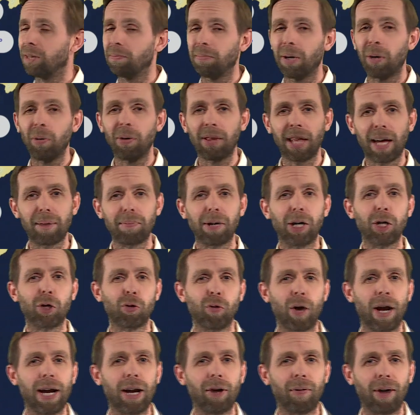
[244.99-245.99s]
But with that
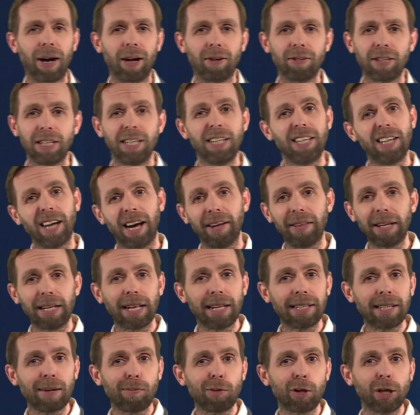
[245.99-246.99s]
much rain around, I think
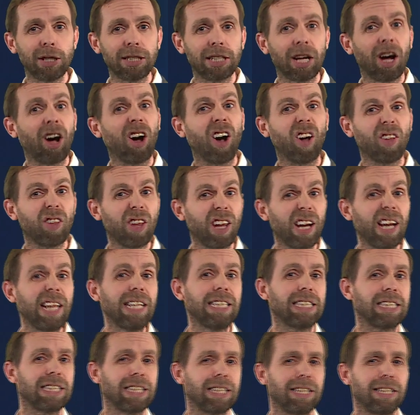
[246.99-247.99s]
the temperatures are the
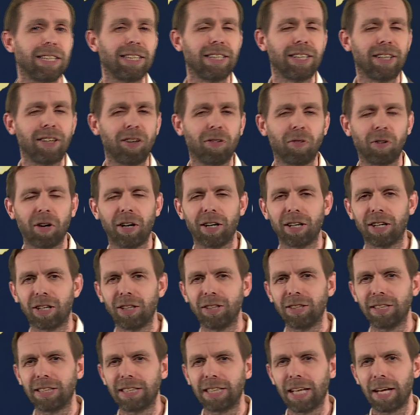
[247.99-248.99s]
least of our
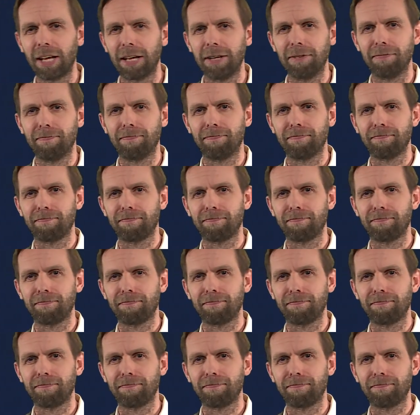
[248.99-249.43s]
concern.